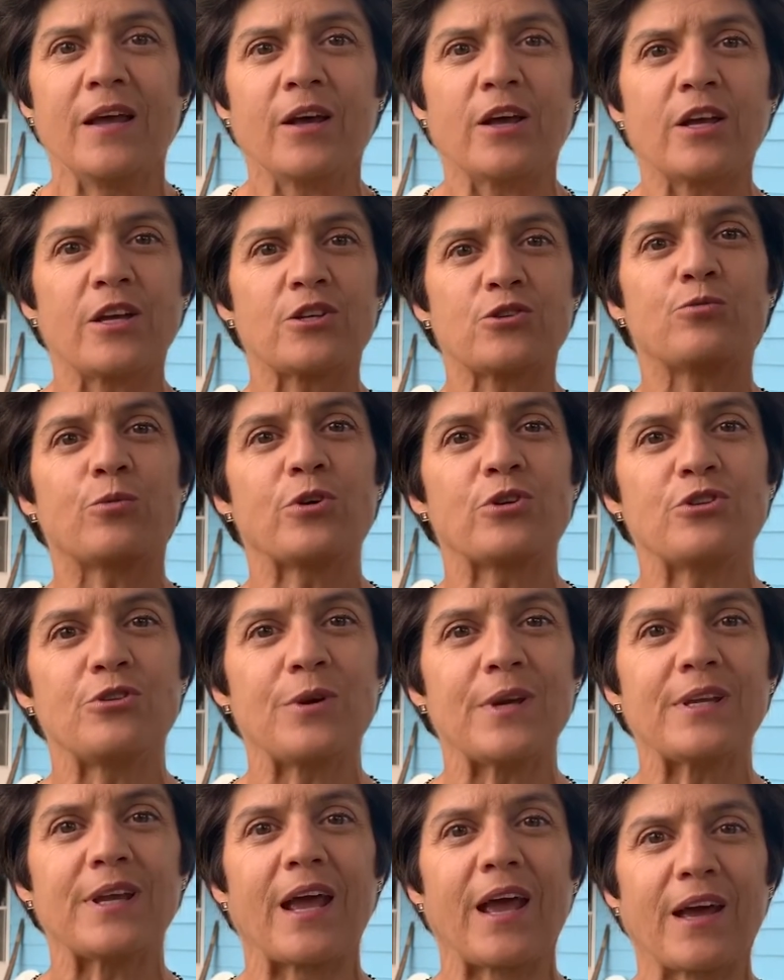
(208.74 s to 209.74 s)
is we're
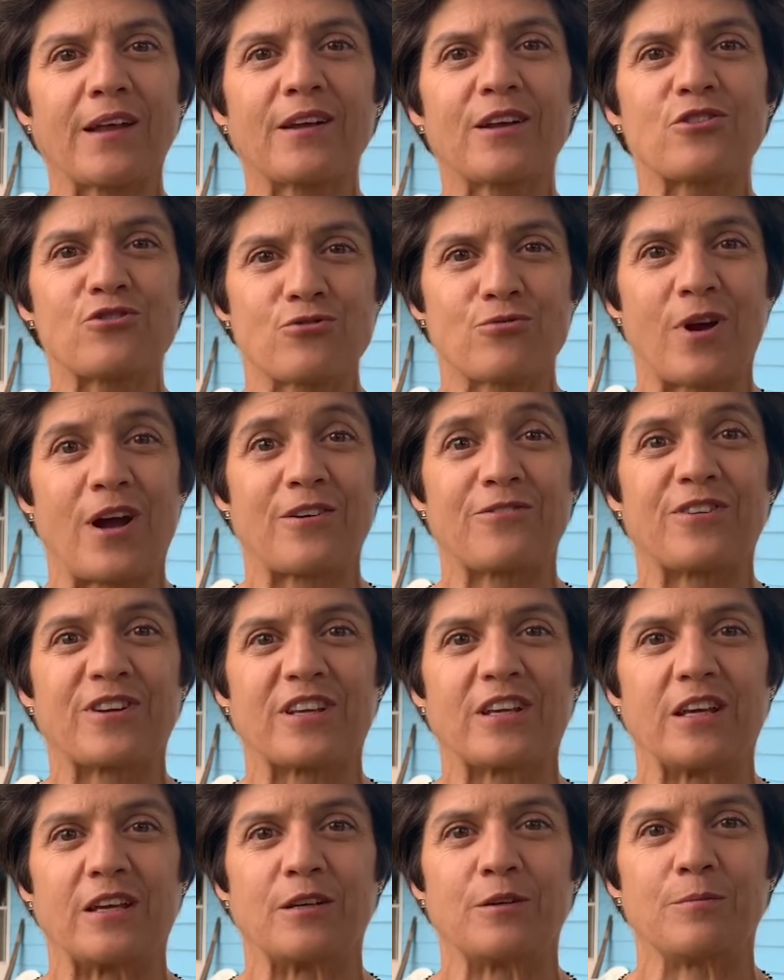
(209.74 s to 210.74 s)
doing
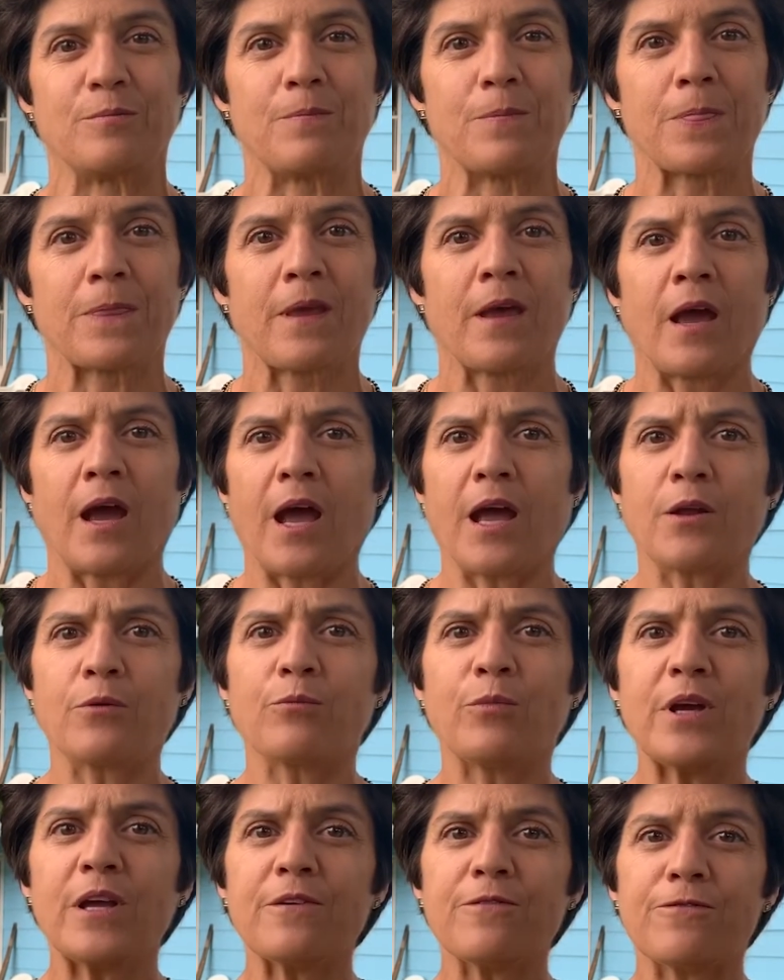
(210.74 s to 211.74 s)
anti-trafficking. And
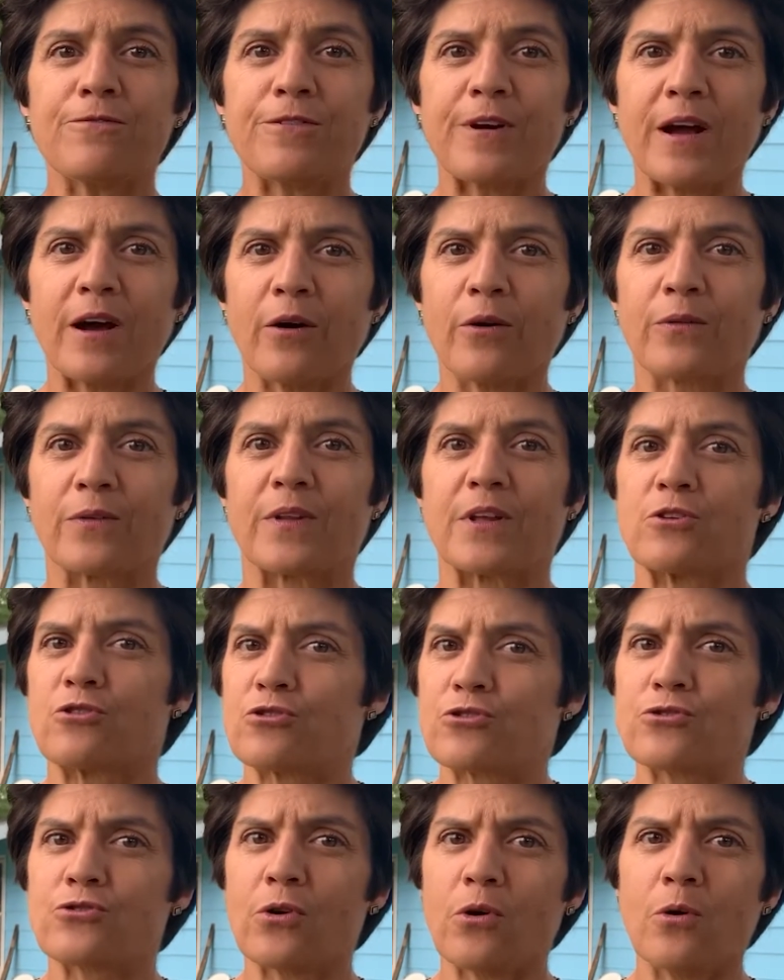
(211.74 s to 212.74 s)
we've found that
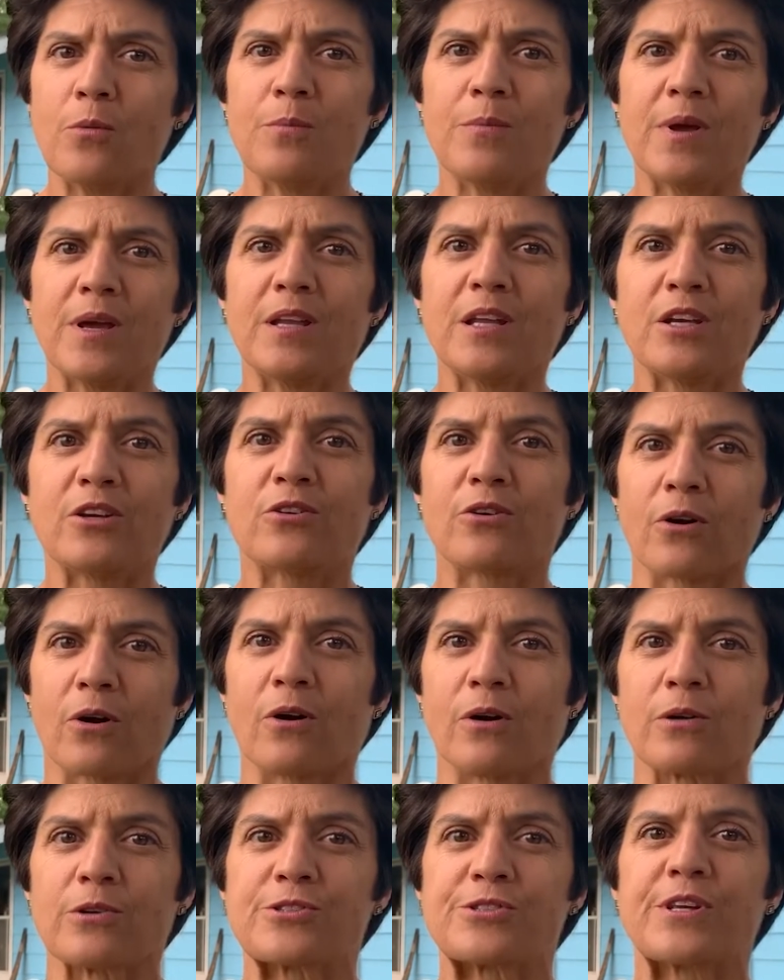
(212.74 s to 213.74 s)
so many
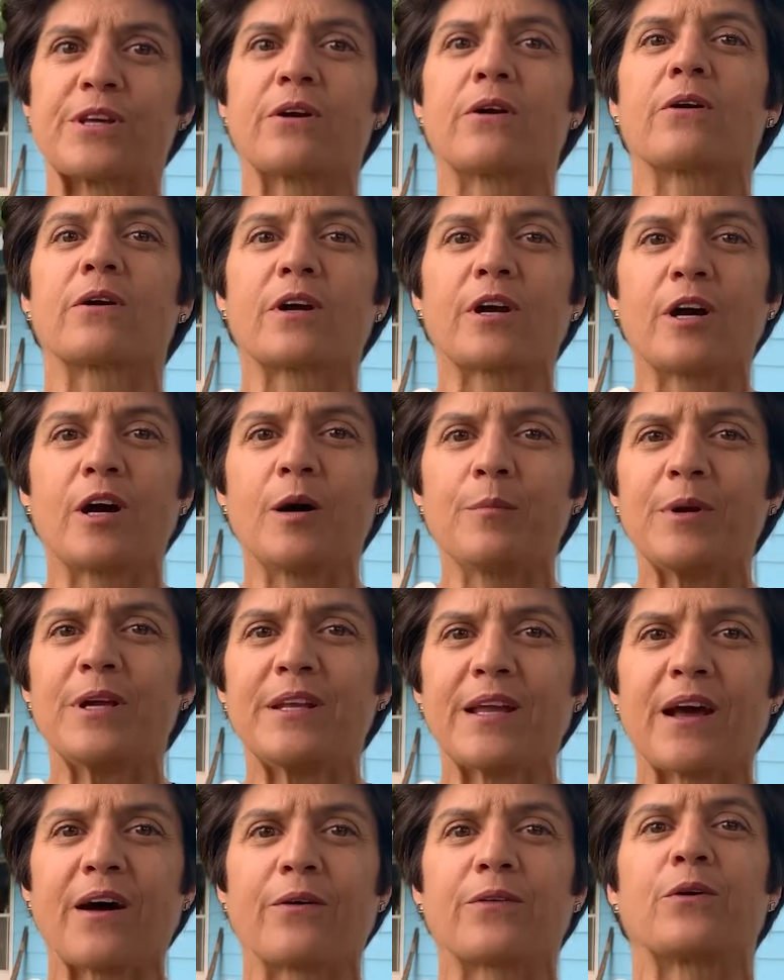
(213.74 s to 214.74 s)
girls that are coming
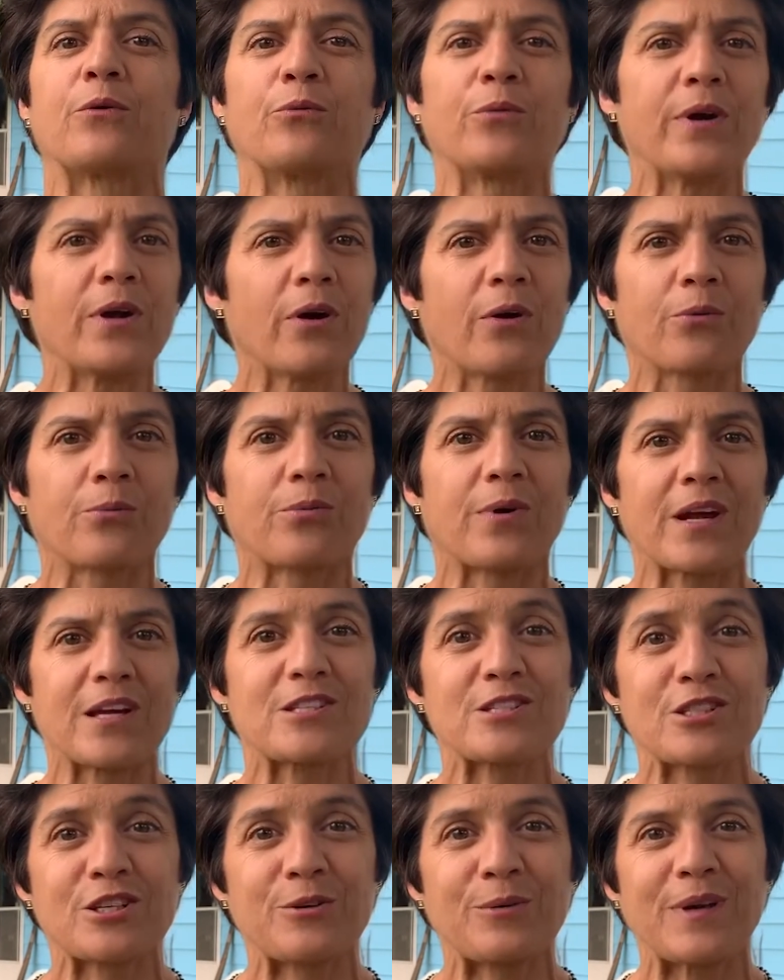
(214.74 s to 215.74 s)
out, that we are
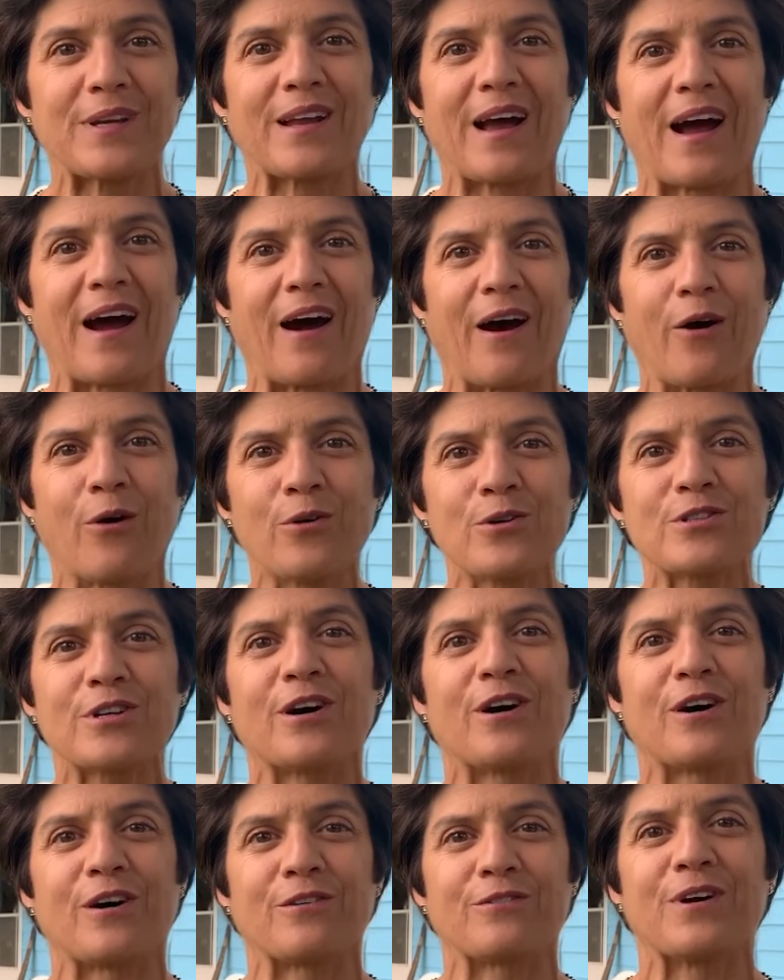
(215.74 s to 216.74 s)
rescuing out
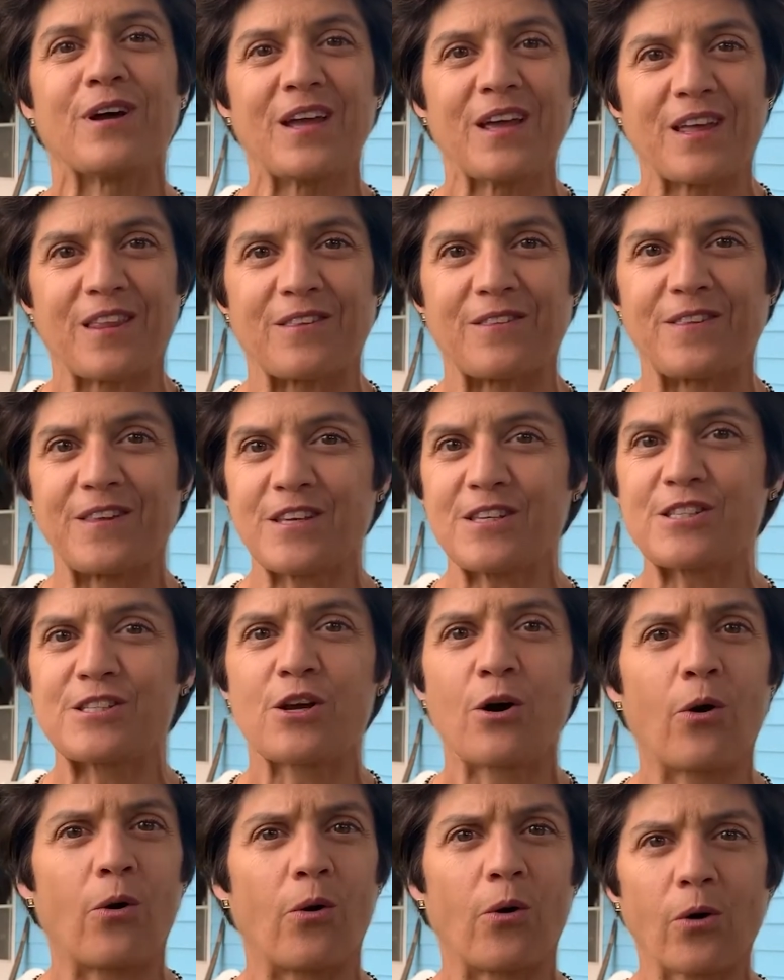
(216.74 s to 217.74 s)
of this
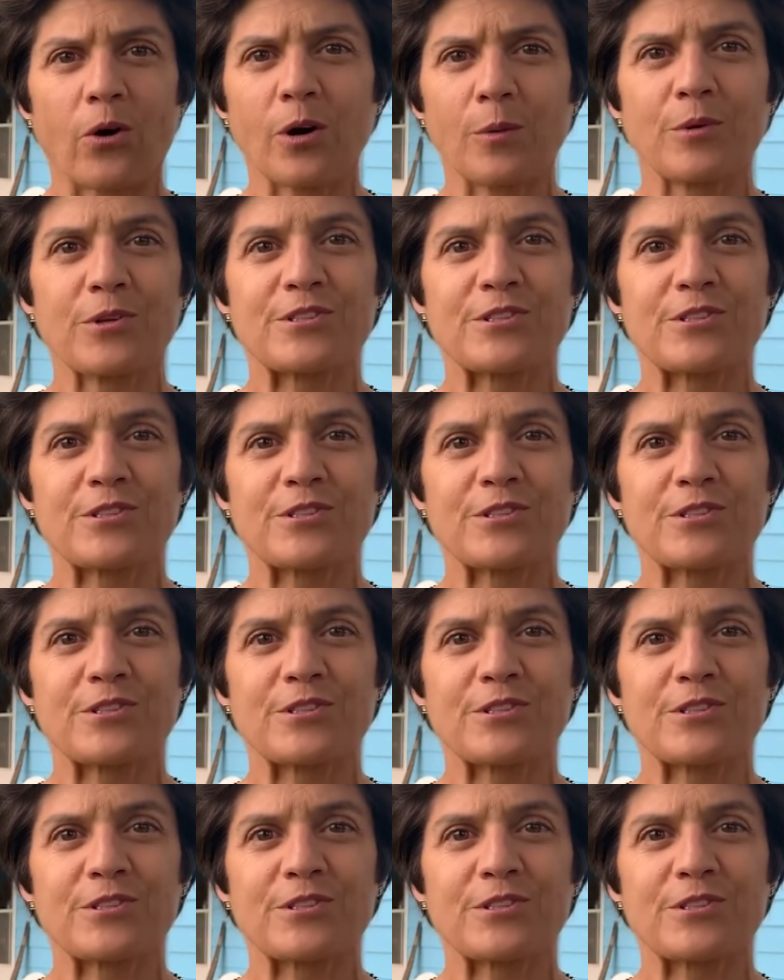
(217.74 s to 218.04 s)
horrible